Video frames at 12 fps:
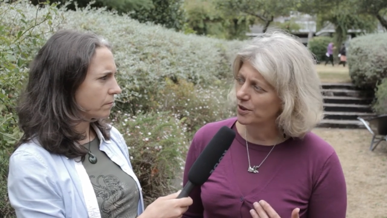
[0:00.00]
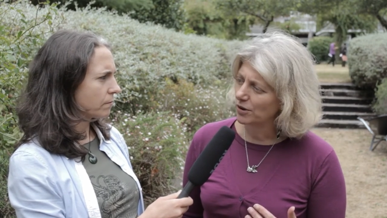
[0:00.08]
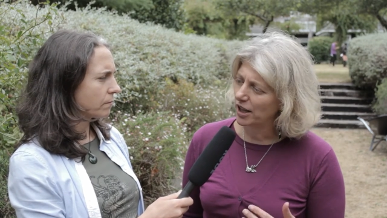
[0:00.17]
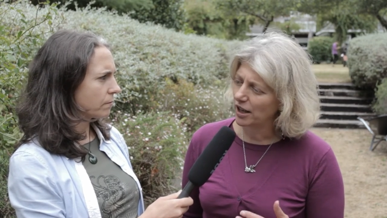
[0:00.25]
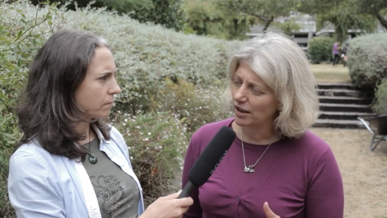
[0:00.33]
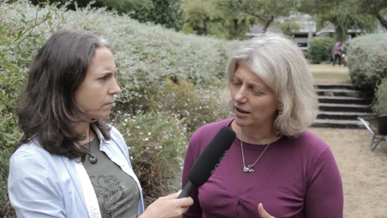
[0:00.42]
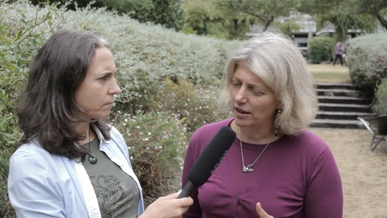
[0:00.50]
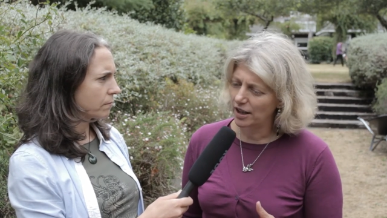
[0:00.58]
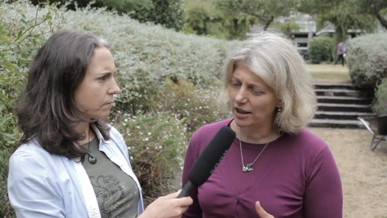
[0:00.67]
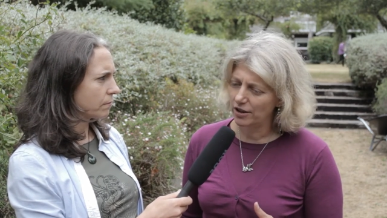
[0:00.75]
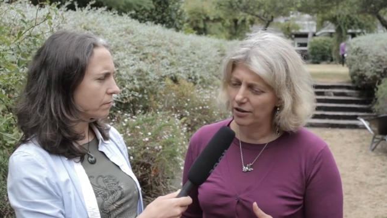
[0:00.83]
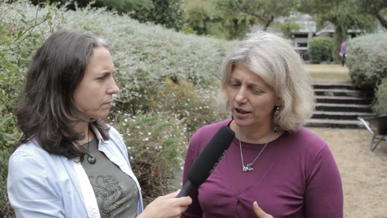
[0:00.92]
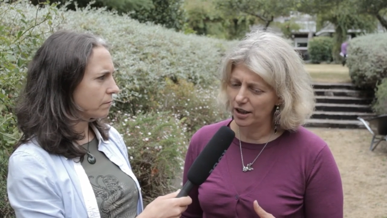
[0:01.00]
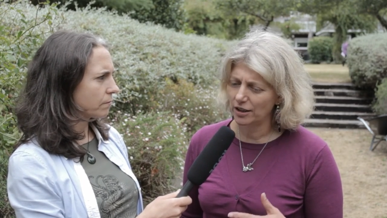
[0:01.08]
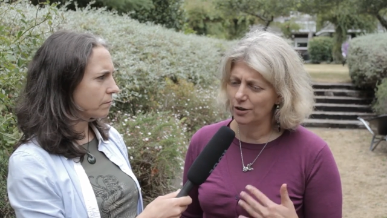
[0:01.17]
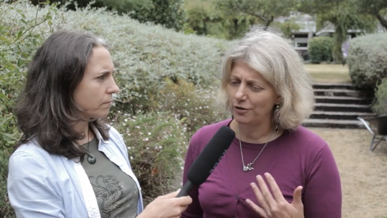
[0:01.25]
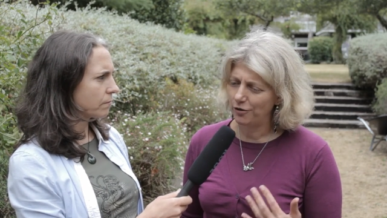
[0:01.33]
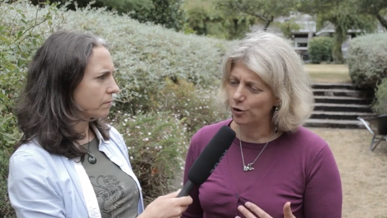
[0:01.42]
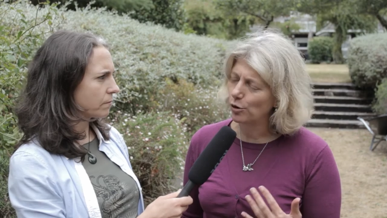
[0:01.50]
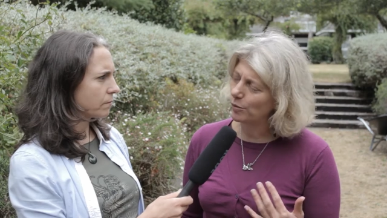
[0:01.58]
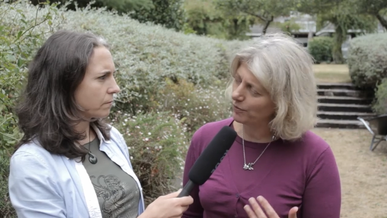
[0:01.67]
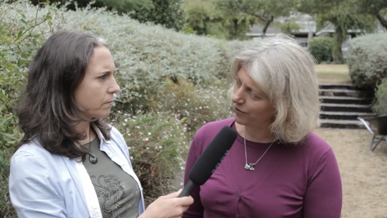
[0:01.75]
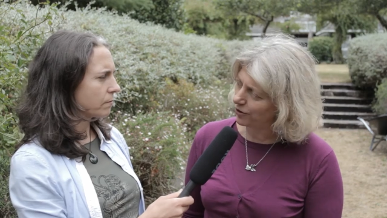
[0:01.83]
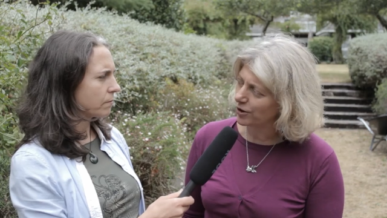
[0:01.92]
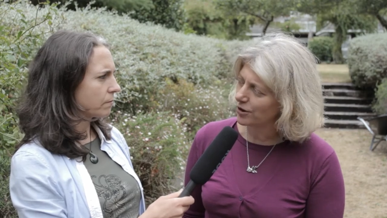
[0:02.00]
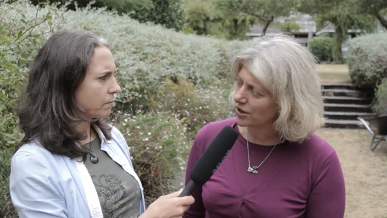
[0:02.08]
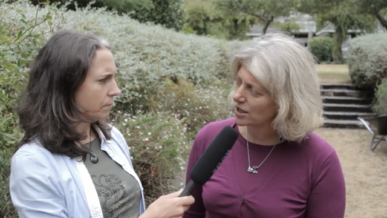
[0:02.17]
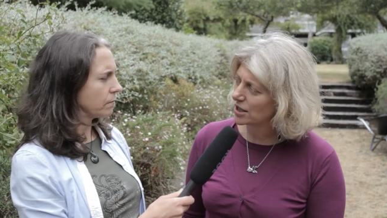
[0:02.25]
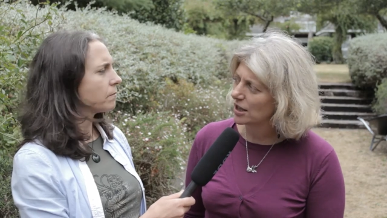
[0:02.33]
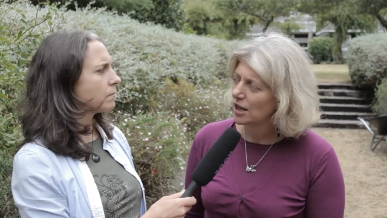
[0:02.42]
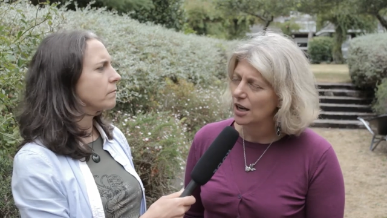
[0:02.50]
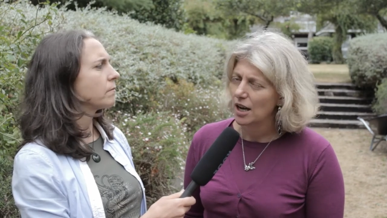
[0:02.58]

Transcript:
Speaker 1: or they they're creating the form first